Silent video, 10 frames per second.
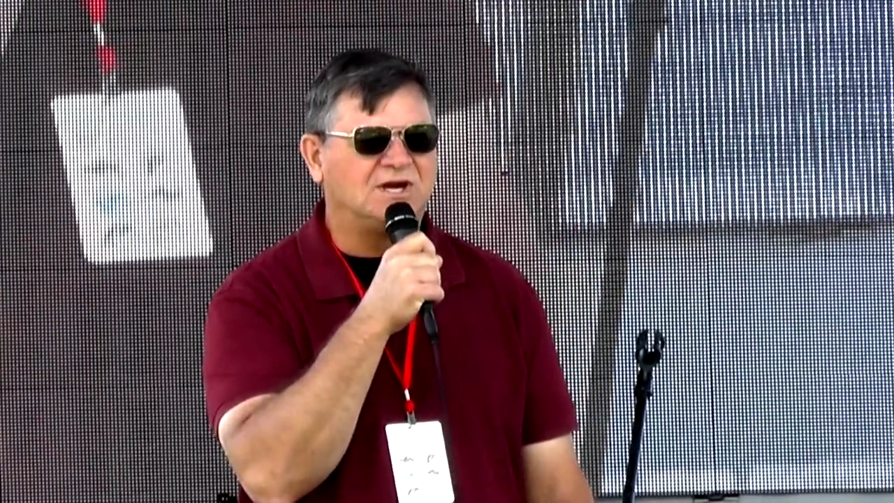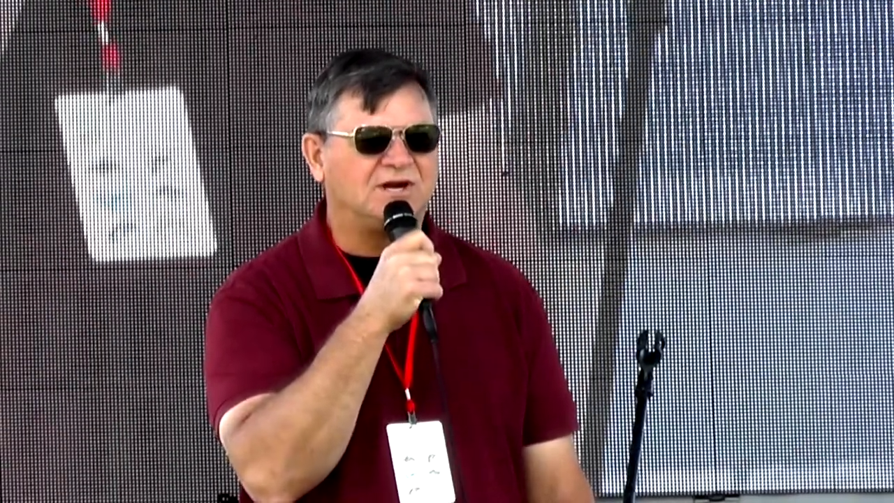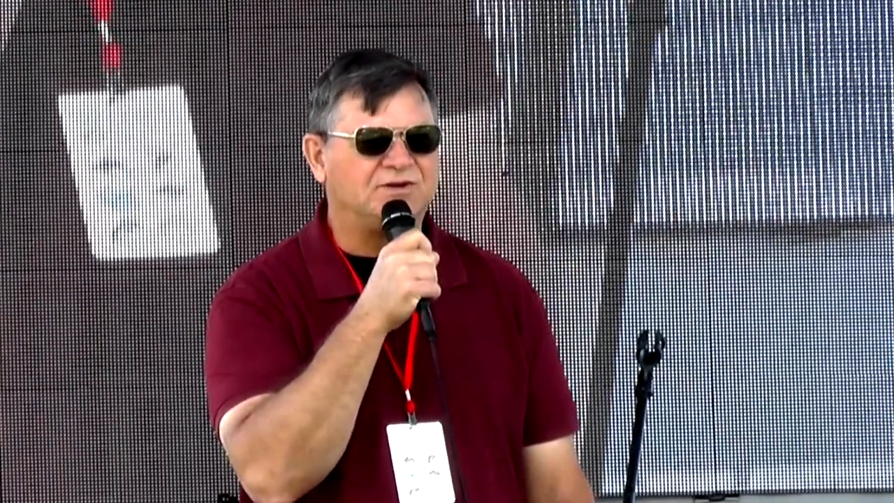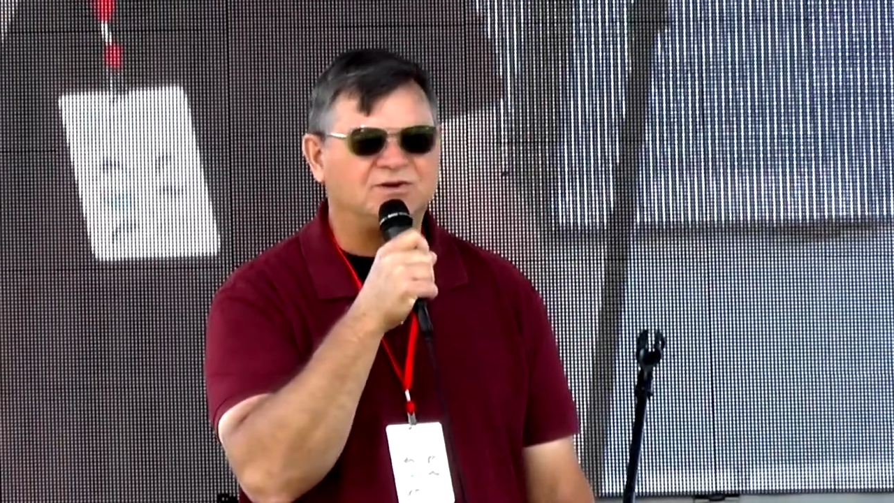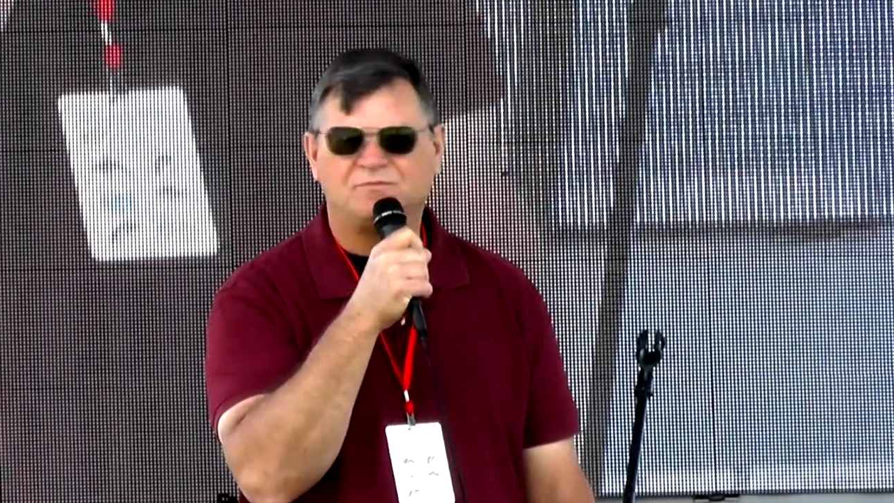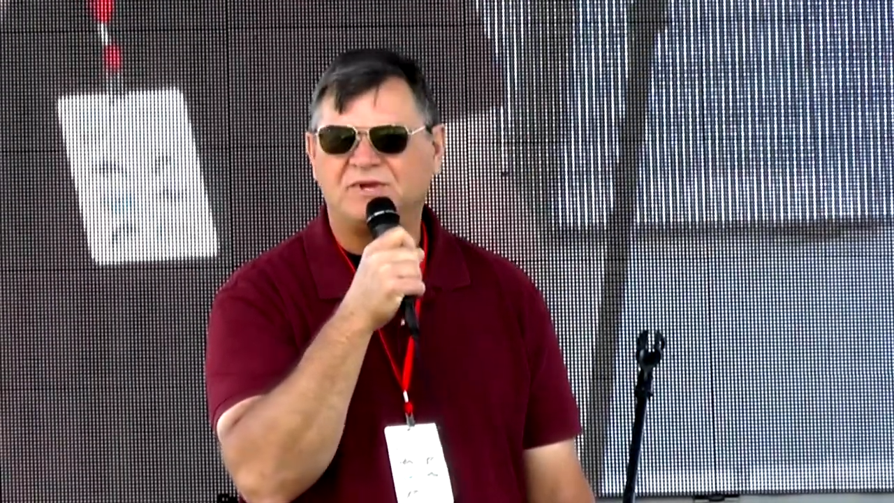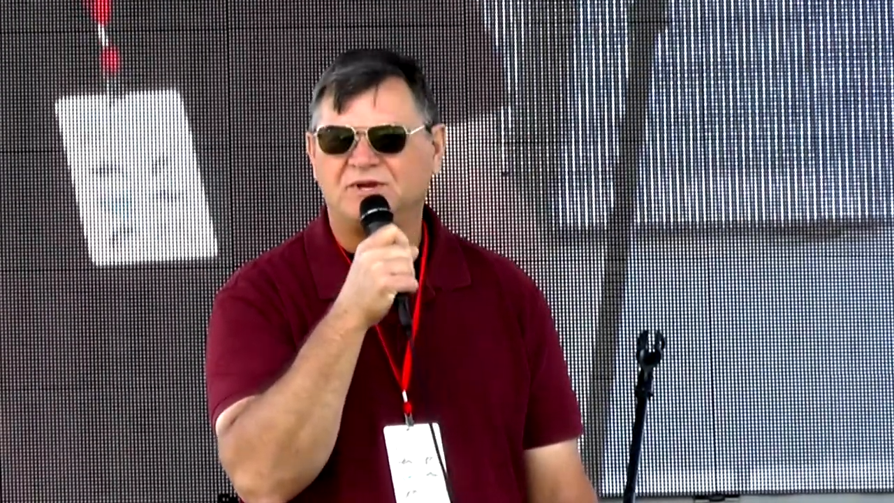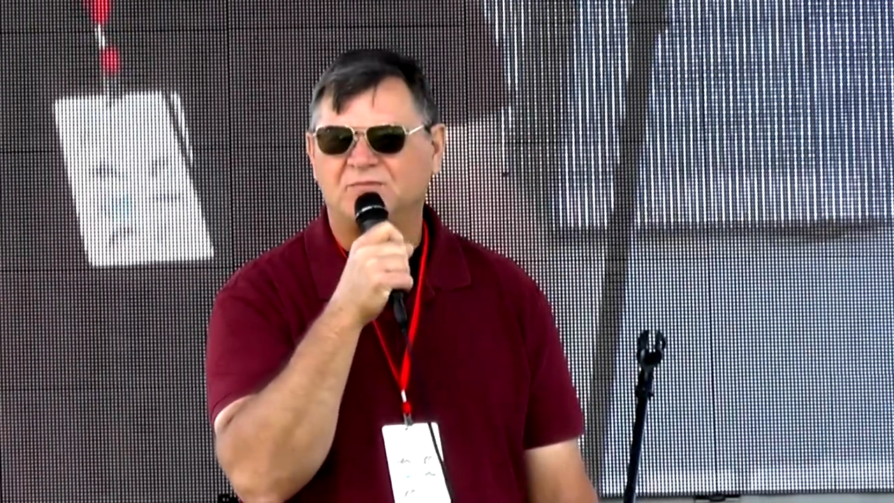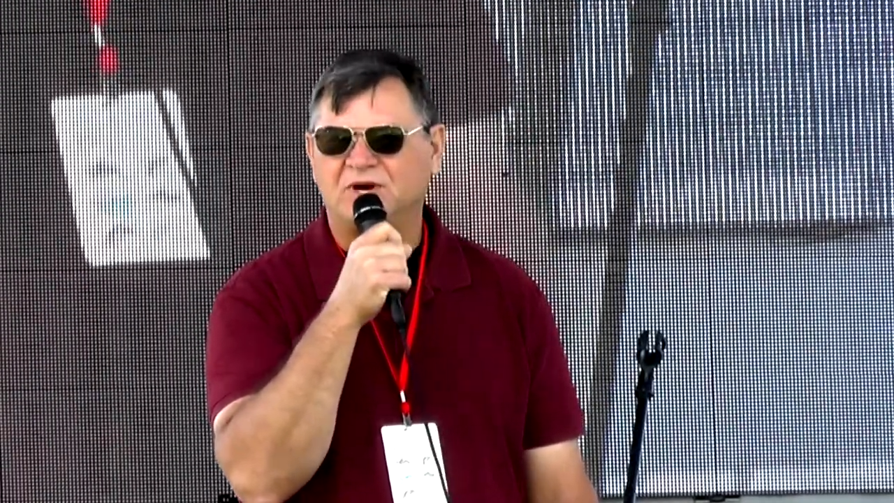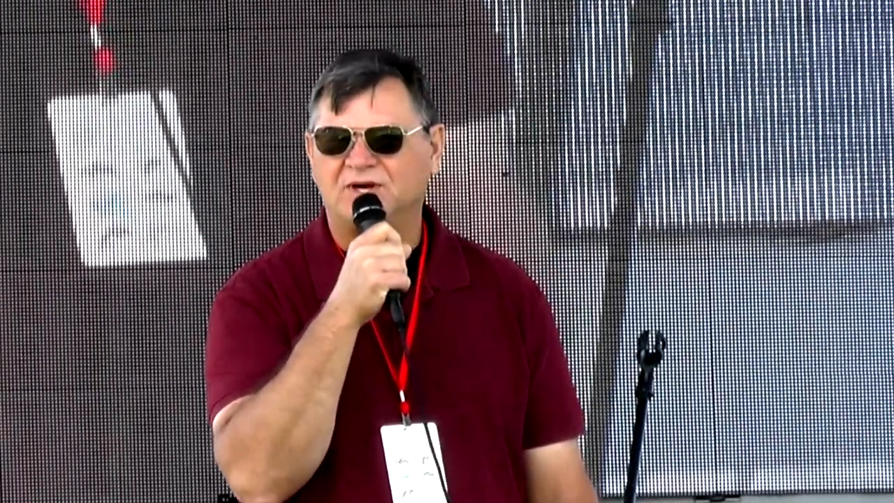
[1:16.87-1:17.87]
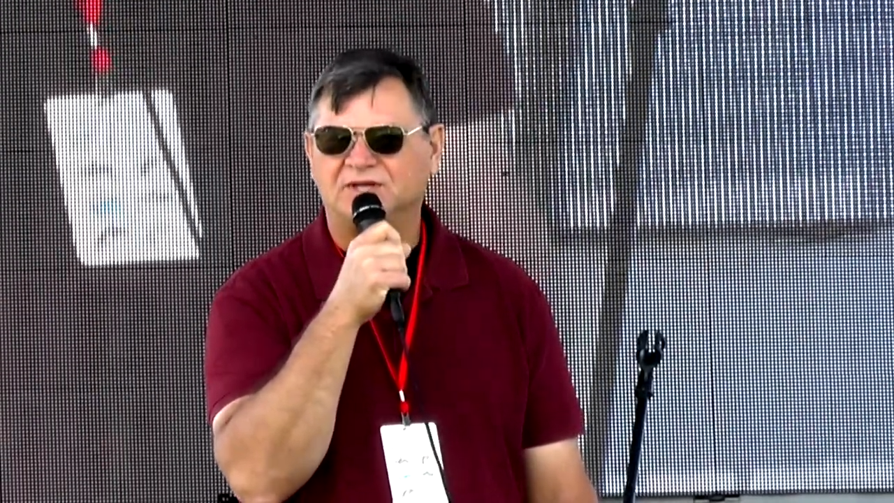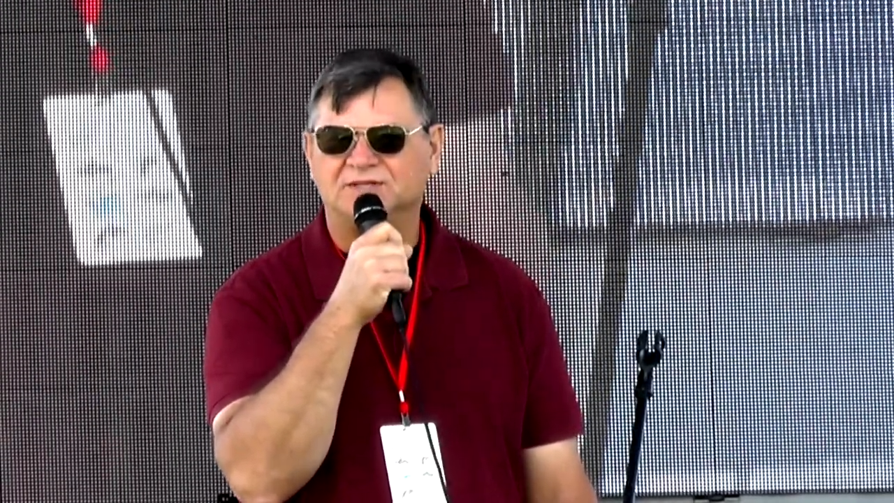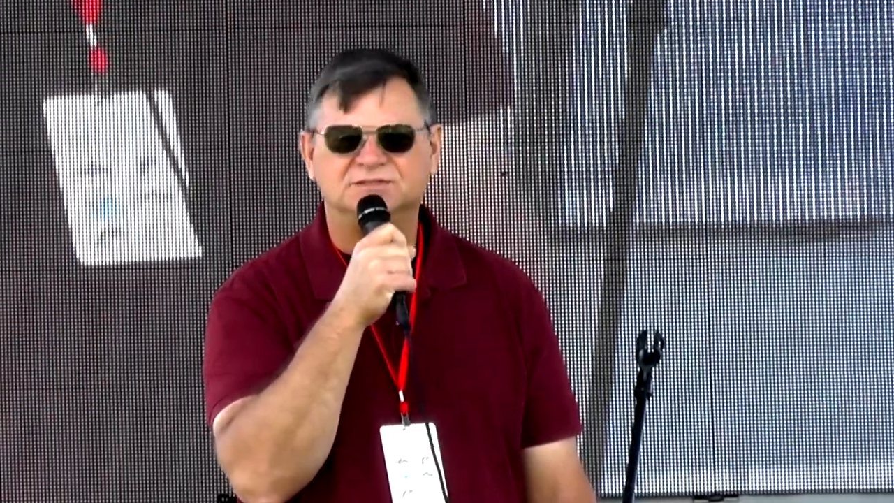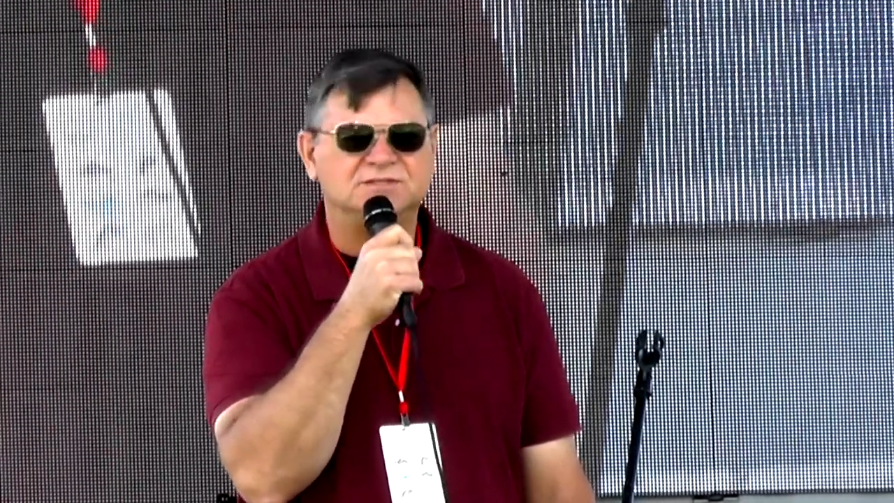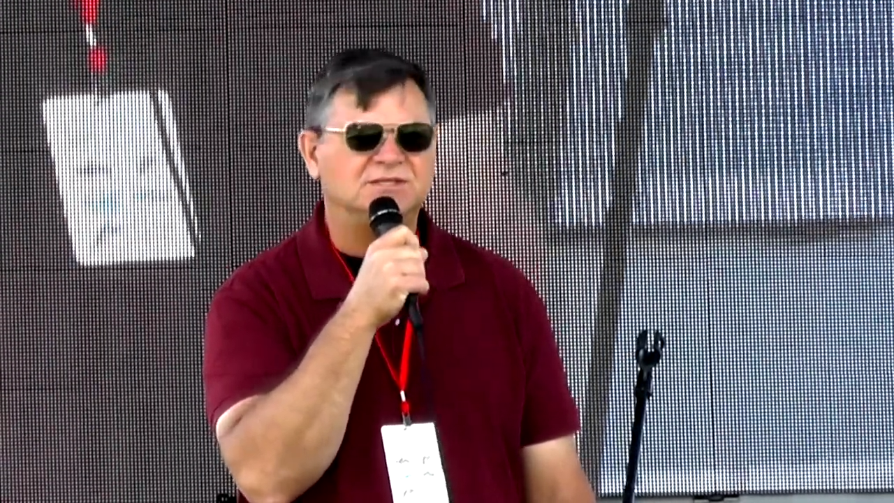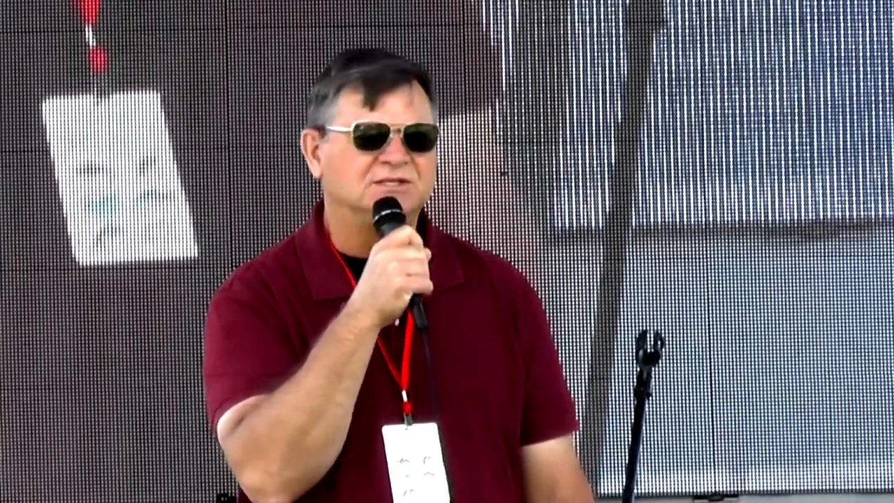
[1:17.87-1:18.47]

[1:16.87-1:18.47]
our European American